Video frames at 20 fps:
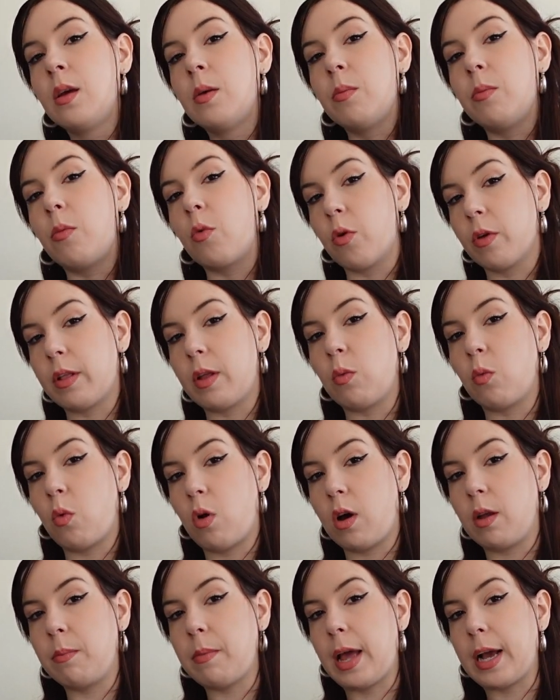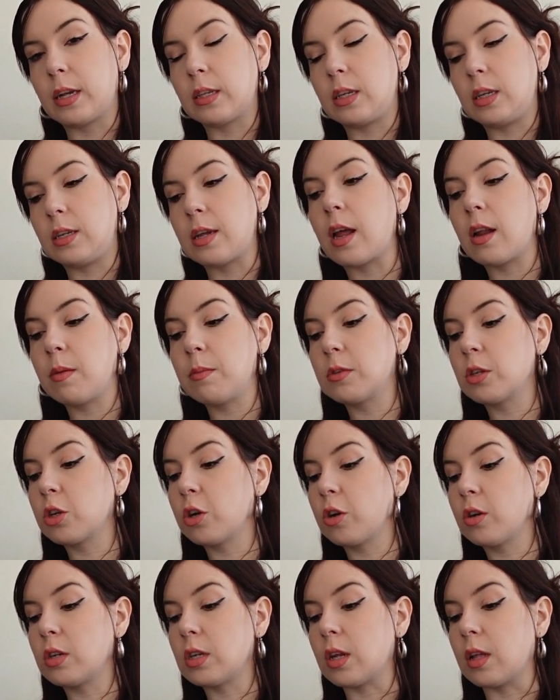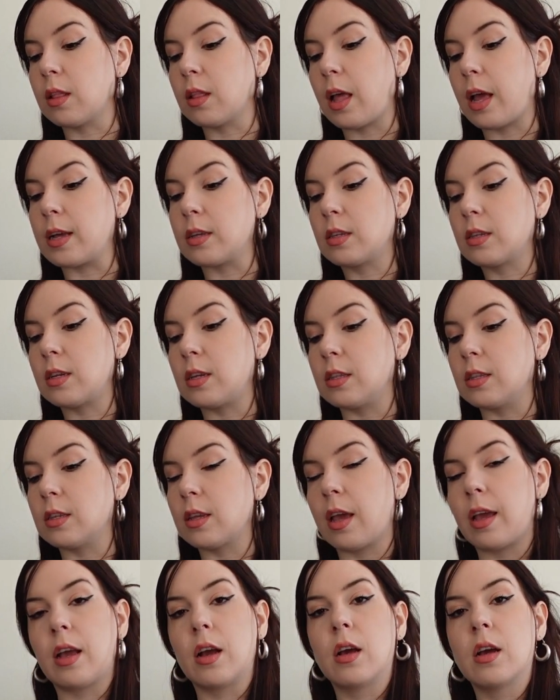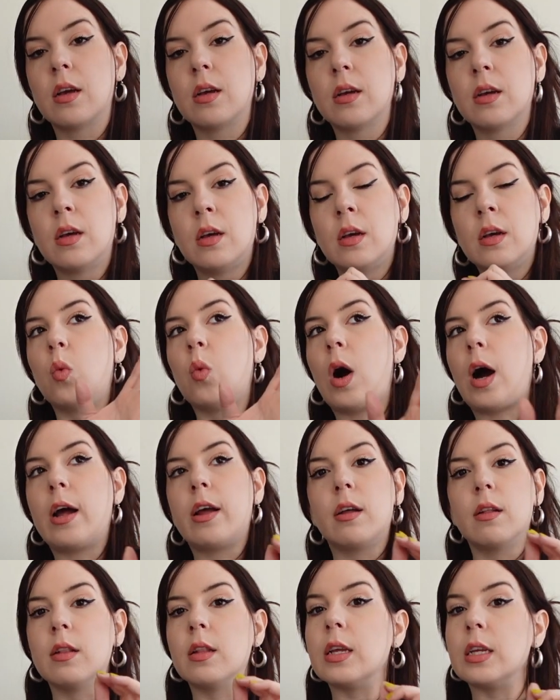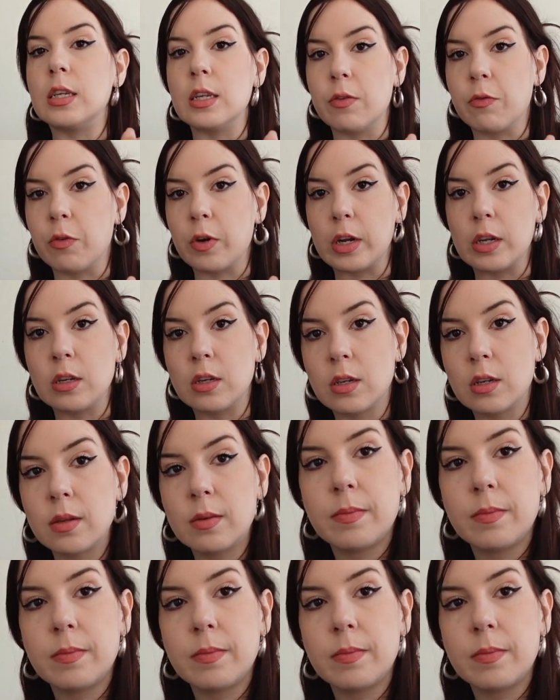more than one maxi denim skirt unless it's like wildly different.